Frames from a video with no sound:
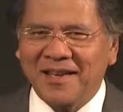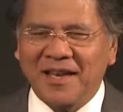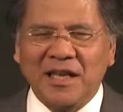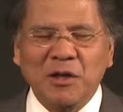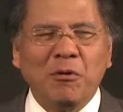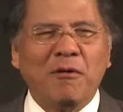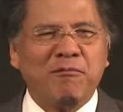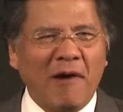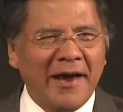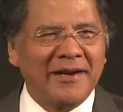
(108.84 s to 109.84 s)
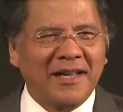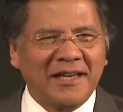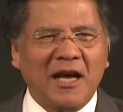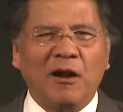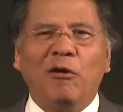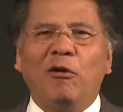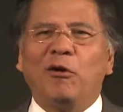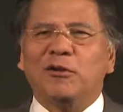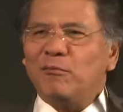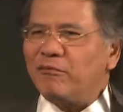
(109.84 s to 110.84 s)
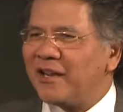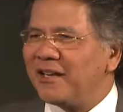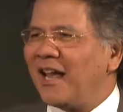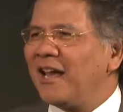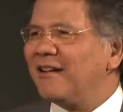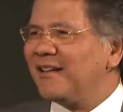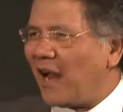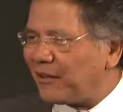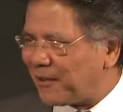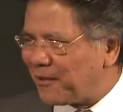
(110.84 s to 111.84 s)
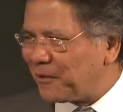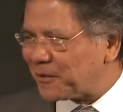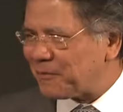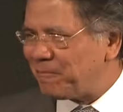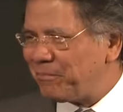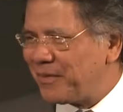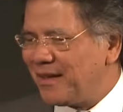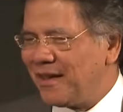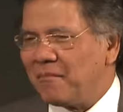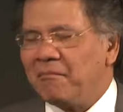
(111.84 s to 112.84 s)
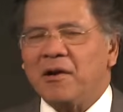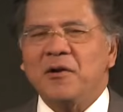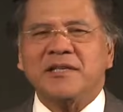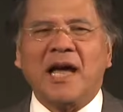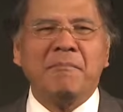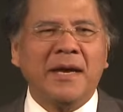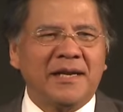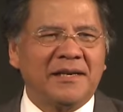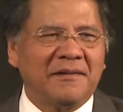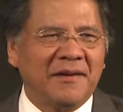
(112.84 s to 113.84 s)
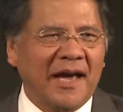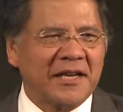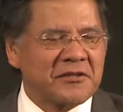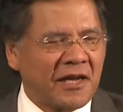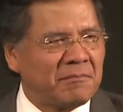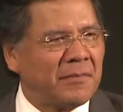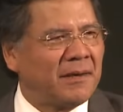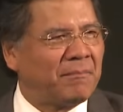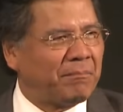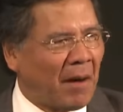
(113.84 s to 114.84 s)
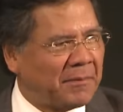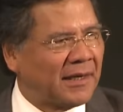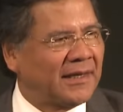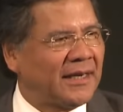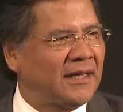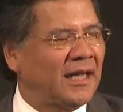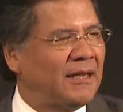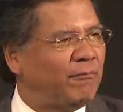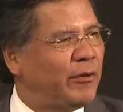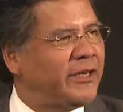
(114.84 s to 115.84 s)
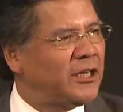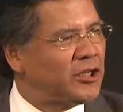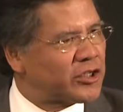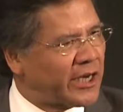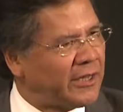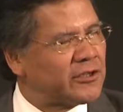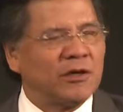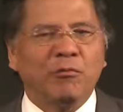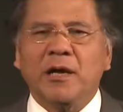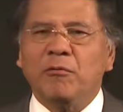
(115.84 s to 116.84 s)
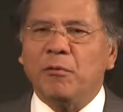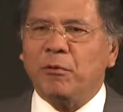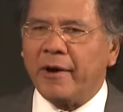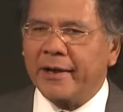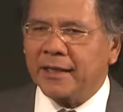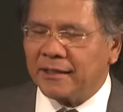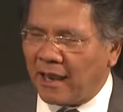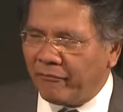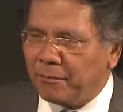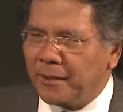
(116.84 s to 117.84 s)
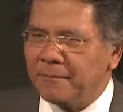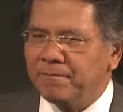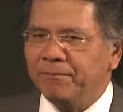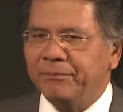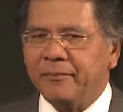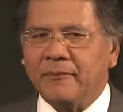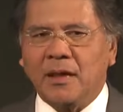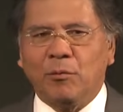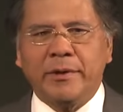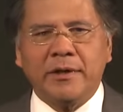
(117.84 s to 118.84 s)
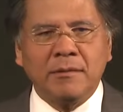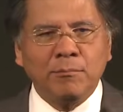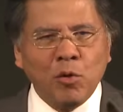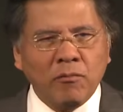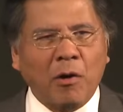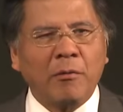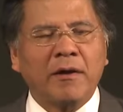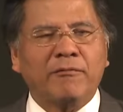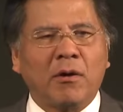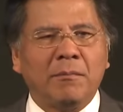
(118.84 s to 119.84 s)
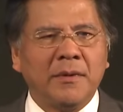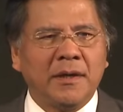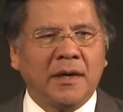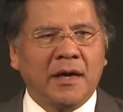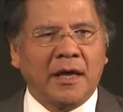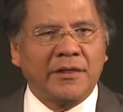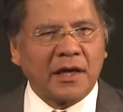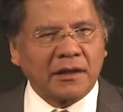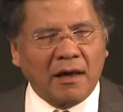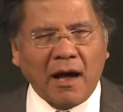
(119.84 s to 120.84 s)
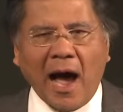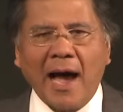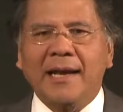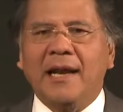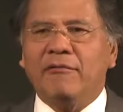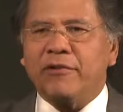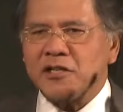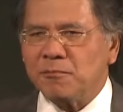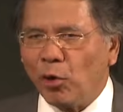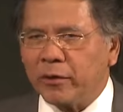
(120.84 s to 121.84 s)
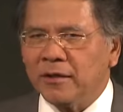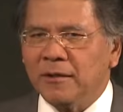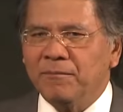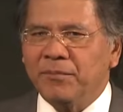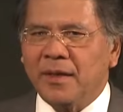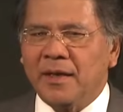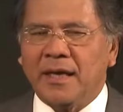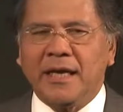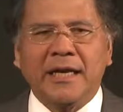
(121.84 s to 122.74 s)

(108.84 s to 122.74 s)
you will find that there are a lot of very angry articles because I made a statement publicly that if we didn't change the way we were running the government, we didn't move away from that high leverage model, in